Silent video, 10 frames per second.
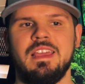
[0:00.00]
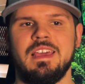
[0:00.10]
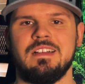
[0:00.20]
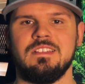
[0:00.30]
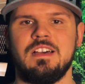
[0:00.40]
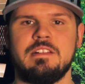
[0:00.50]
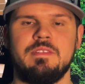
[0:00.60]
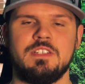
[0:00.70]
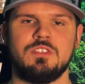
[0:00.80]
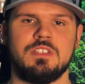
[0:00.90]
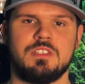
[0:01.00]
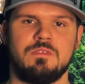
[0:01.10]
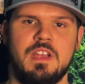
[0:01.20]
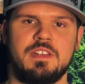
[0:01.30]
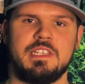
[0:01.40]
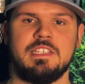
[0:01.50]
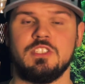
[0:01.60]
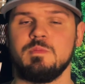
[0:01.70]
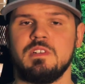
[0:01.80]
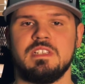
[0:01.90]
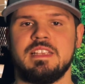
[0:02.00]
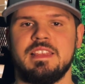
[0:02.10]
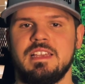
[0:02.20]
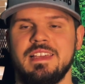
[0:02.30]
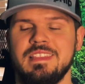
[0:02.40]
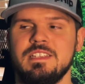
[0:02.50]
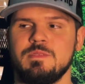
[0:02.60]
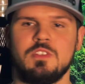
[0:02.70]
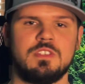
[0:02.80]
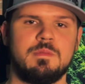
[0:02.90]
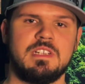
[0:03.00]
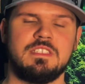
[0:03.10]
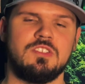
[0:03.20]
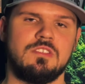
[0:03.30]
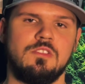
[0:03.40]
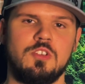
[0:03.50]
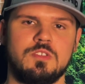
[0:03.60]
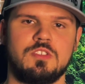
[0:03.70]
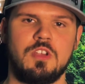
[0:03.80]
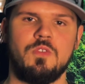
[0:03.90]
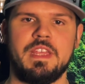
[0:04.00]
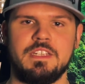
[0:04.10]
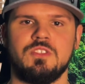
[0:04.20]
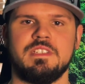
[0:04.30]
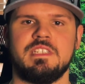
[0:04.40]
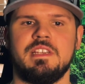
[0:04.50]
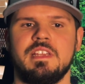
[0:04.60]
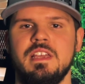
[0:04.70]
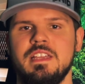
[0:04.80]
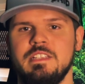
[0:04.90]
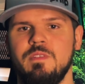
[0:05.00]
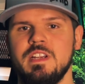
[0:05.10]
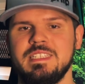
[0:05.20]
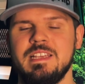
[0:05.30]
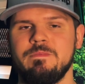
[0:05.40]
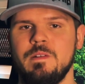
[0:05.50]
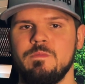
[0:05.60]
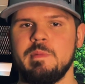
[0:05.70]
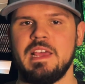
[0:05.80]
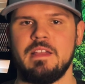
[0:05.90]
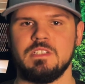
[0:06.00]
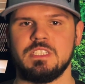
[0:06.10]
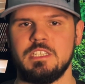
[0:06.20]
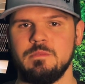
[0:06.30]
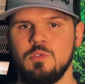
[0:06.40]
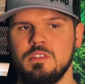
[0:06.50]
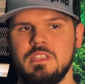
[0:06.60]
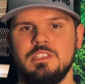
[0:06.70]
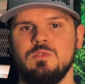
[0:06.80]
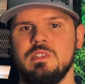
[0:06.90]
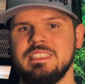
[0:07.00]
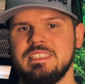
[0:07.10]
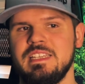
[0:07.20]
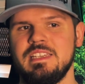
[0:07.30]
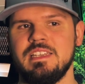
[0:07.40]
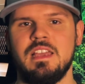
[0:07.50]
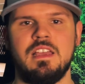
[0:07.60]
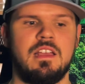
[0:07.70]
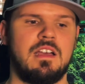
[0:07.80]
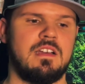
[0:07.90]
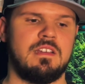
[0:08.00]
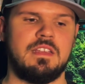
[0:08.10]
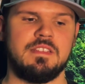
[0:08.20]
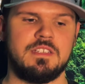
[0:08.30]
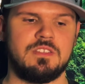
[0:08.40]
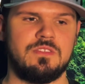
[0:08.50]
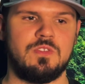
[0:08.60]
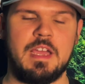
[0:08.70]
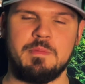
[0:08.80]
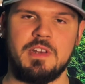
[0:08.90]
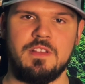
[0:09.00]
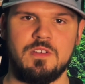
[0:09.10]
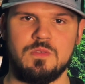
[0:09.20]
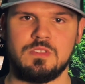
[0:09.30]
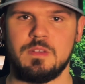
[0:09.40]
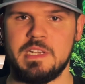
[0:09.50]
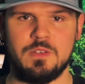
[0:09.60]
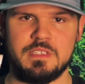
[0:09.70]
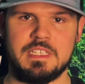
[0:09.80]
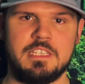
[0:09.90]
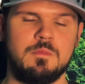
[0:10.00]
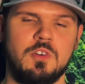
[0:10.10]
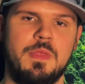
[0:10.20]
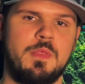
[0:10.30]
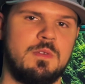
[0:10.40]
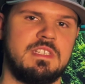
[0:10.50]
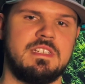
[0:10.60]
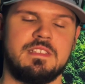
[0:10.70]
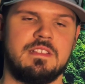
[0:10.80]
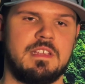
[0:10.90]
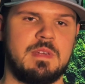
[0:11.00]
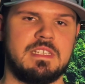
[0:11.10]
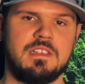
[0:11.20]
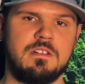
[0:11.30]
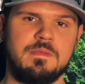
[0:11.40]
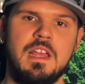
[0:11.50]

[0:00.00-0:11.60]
and a lot of interest surrounding it, just because I think it's mostly because it just looks so interesting. It's very different from an average keyboard that you would see, unless you happen to know somebody who is a keyboard enthusiast like myself.